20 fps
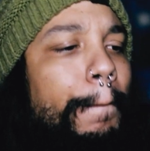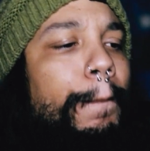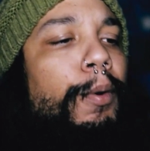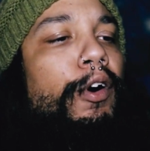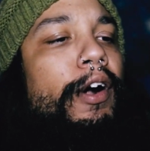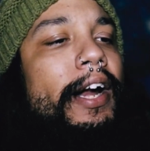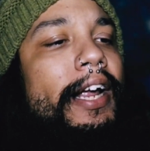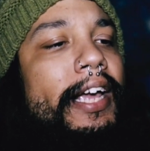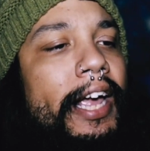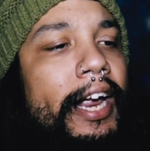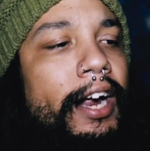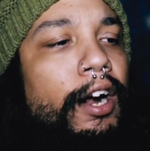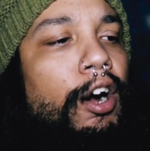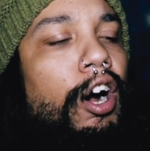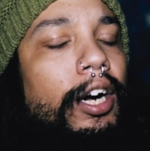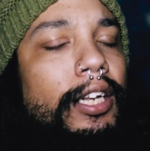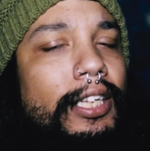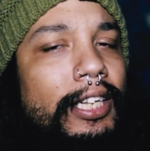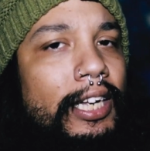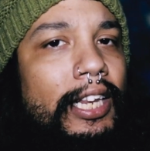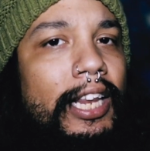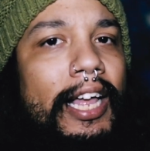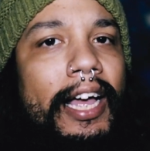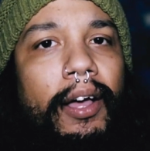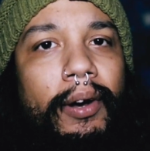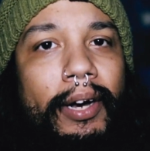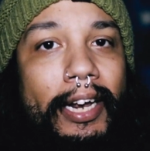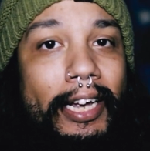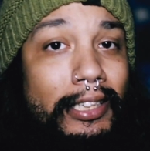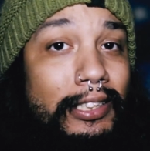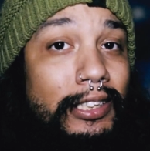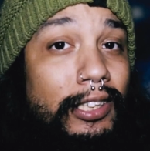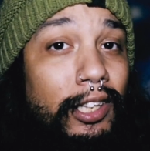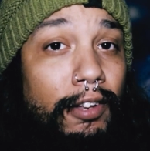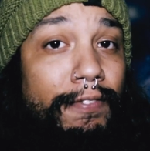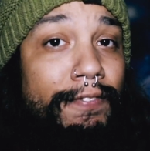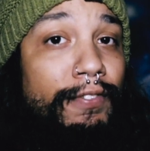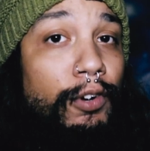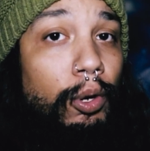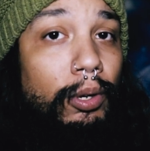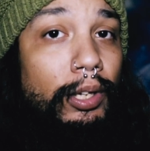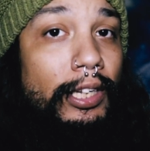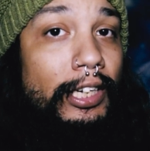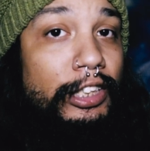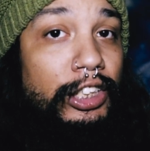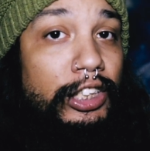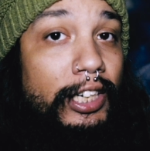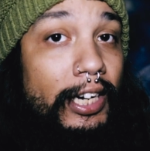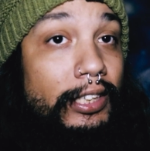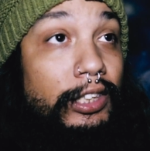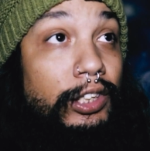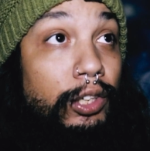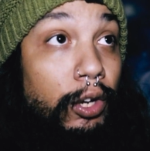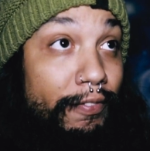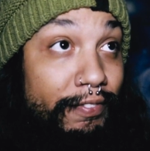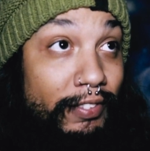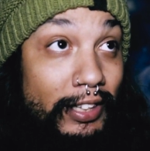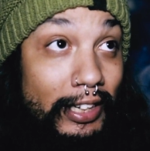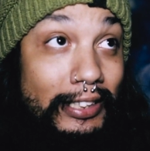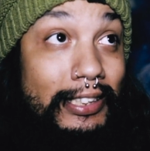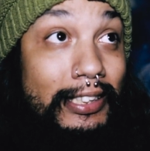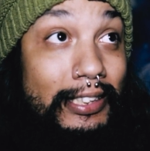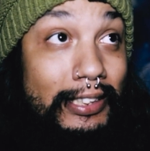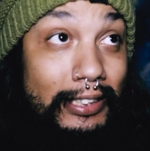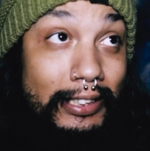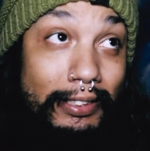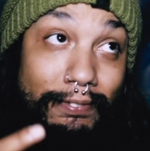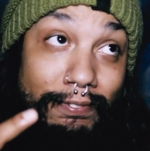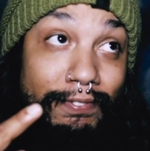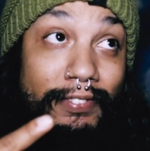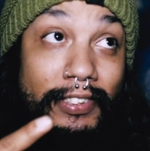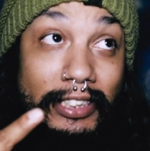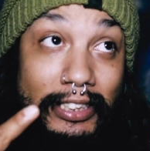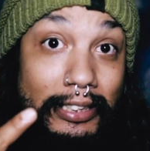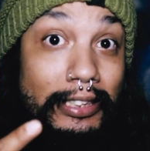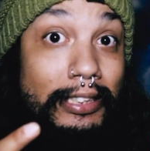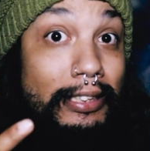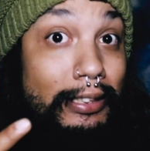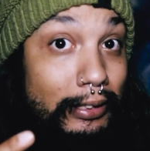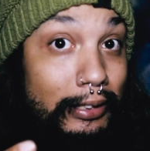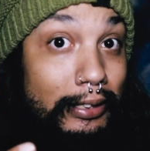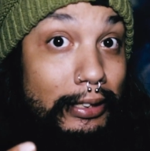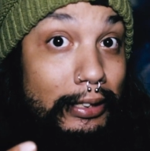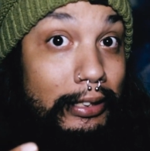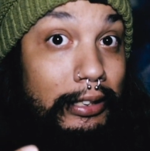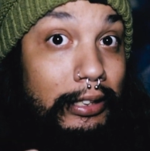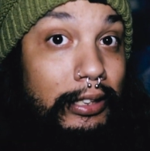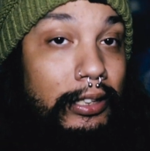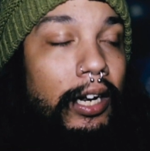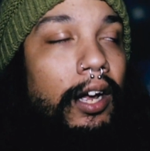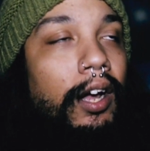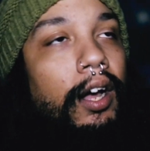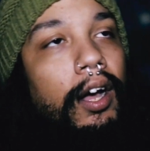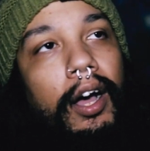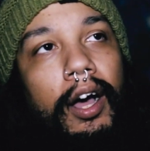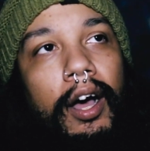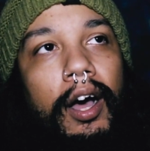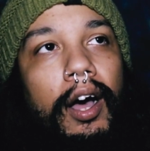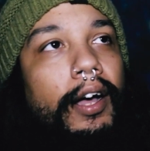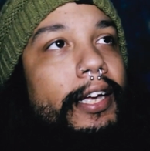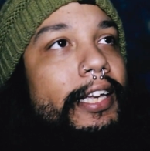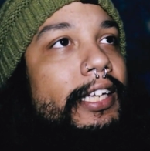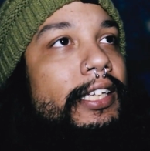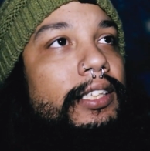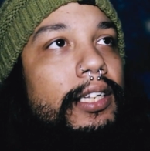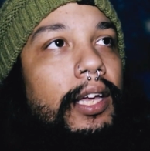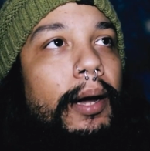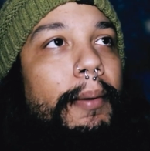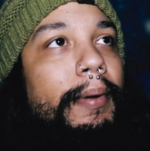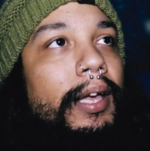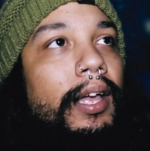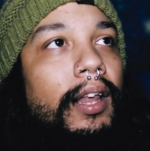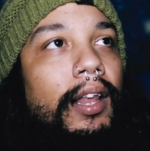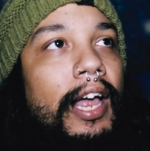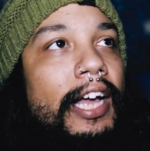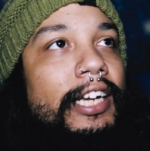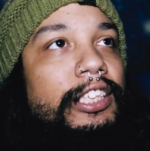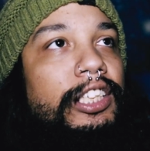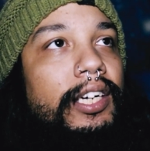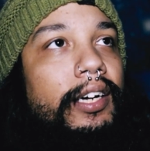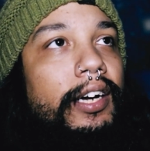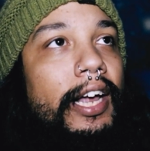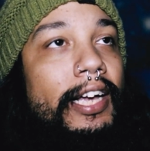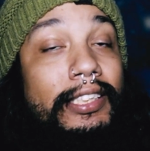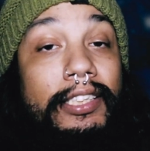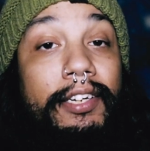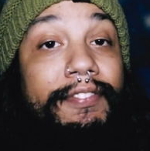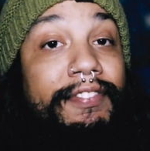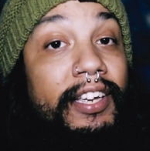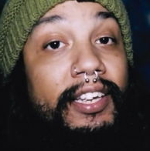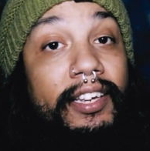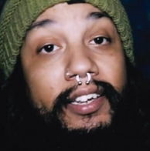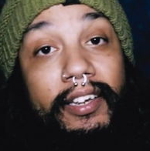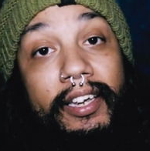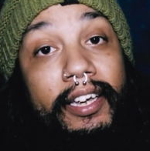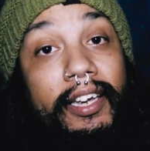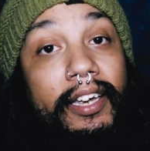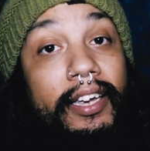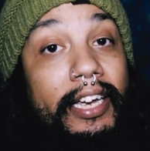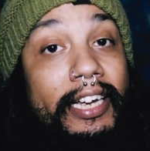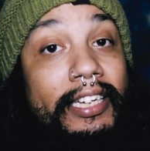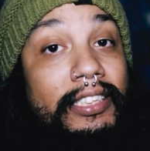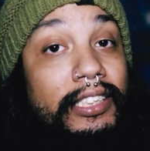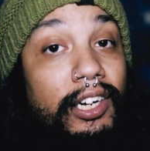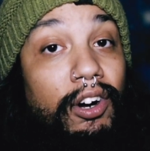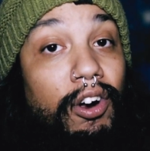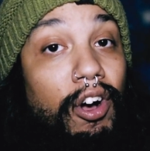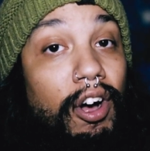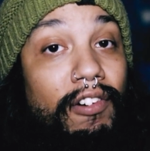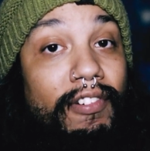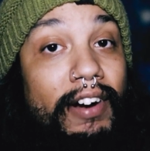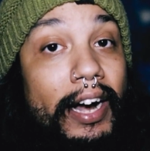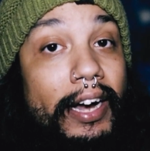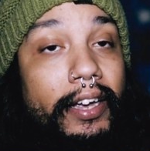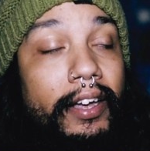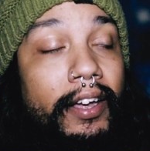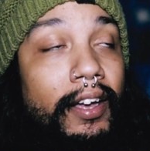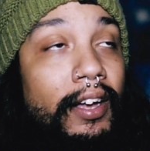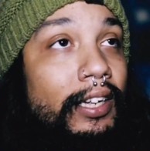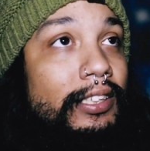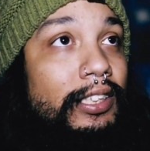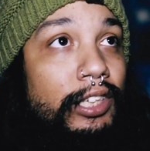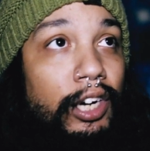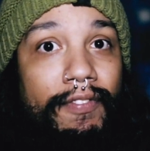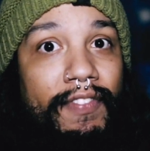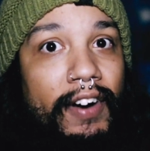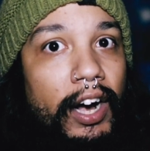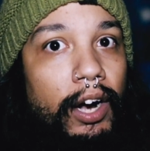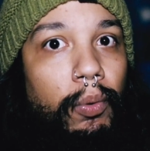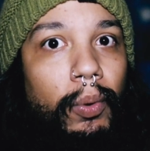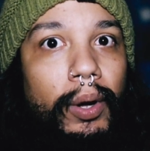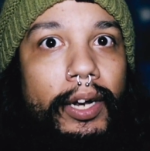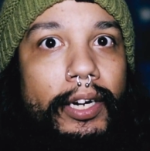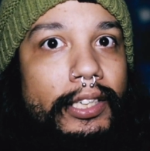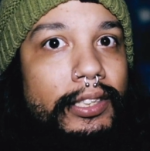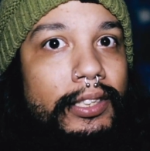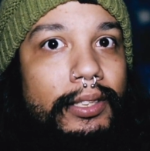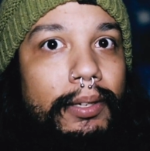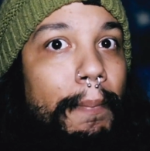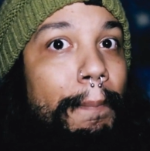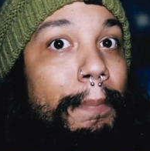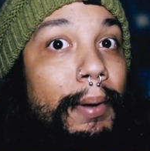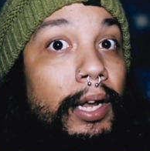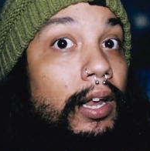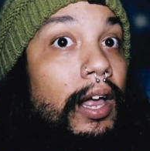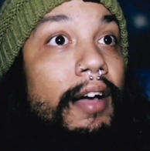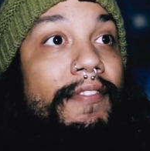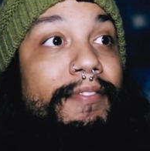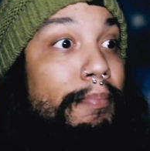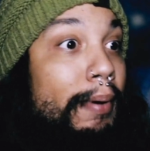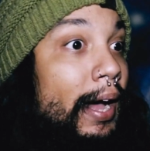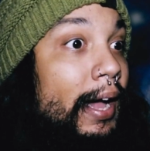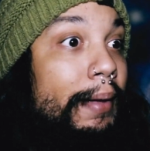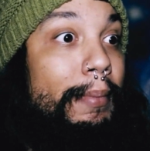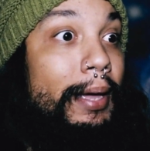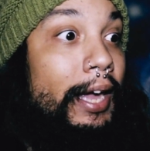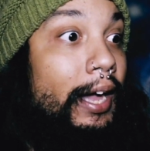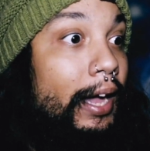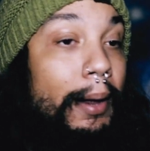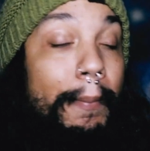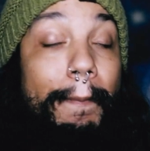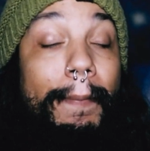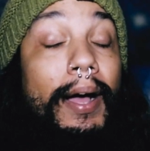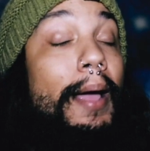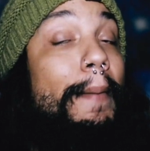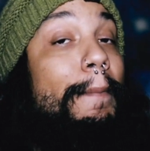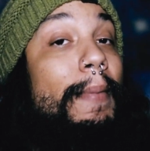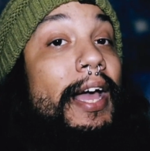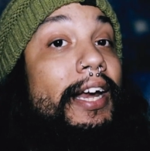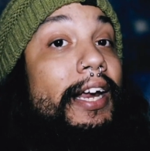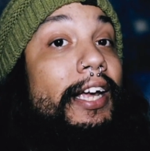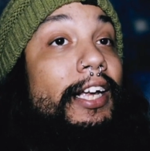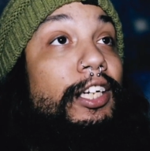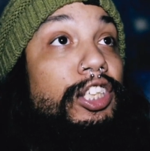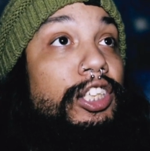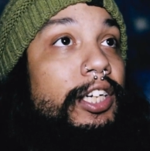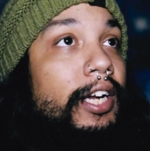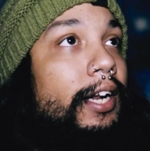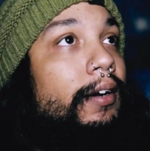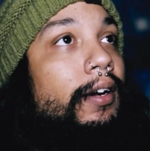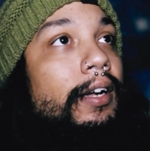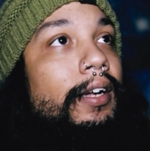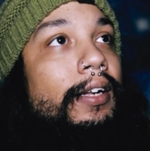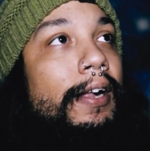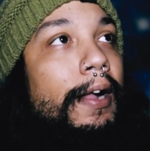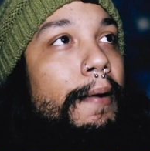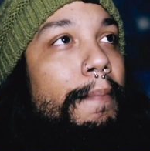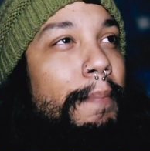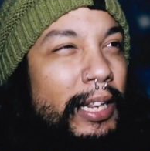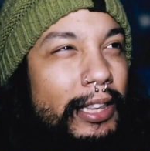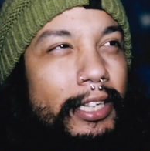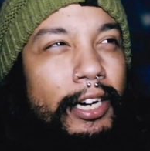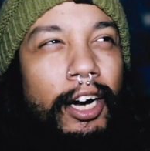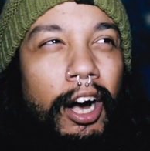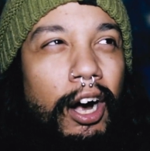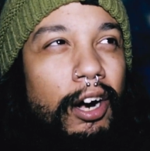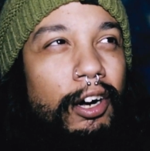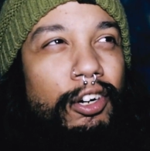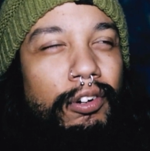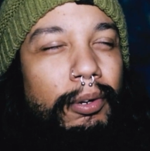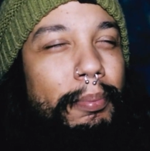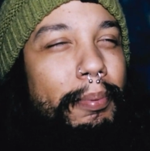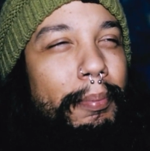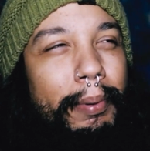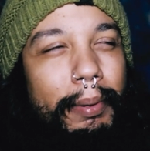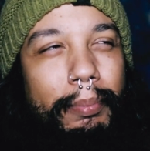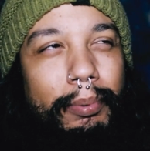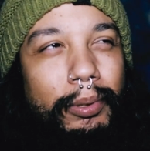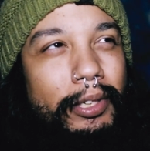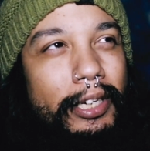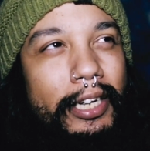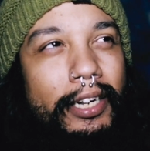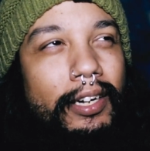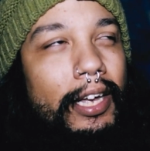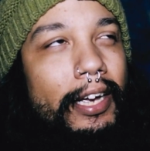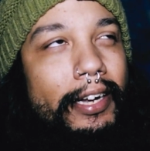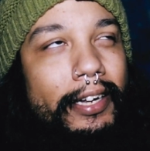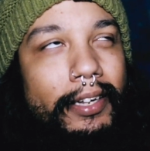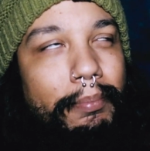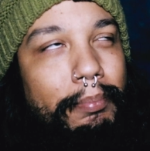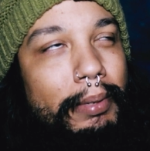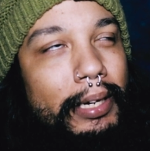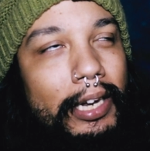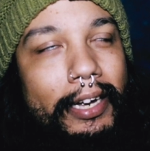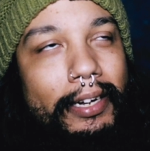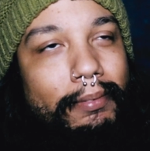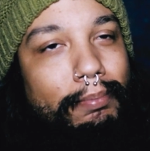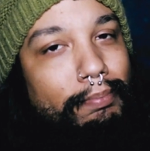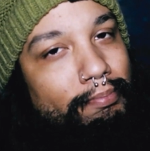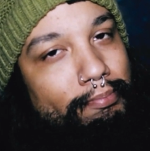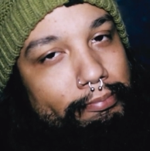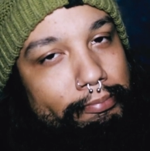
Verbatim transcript: bringing Art the Clown into the fold and shit. So if this is fucking tits, oh, he's gonna be a legend, as if he, he isn't already. Terrifier 1 is beloved by me and by many and shit. But there are a group of people who didn't like it, but like,